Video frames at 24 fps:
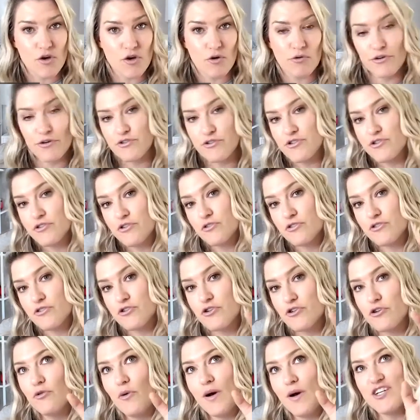owner
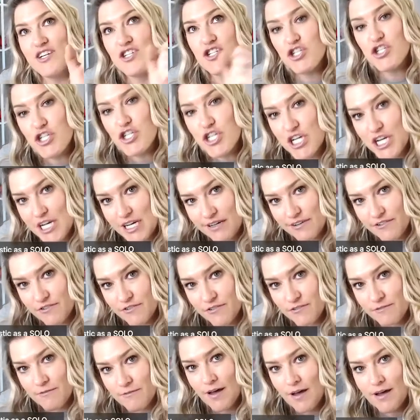to achieve